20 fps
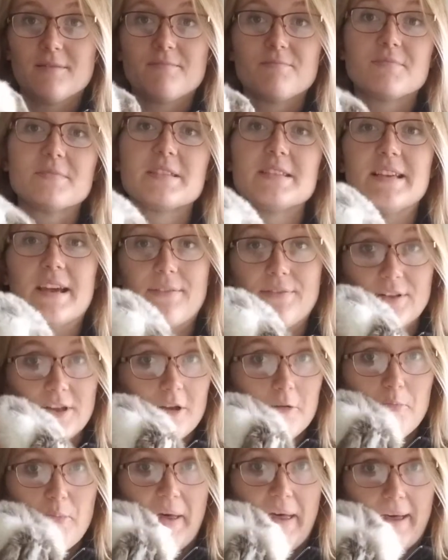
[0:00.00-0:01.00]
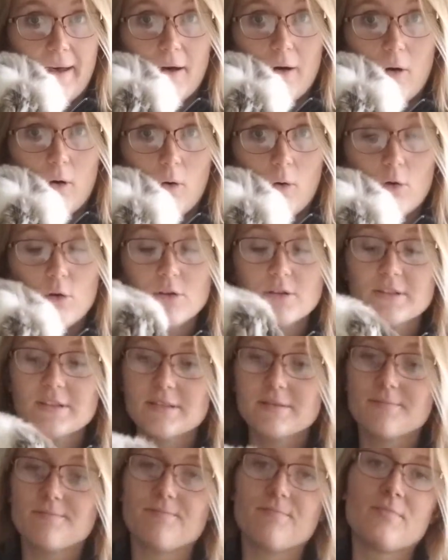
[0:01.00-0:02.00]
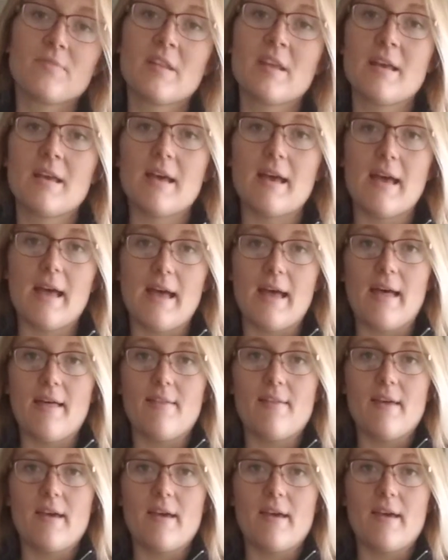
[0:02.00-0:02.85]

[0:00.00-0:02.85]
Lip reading: it's definitely a pet hold. And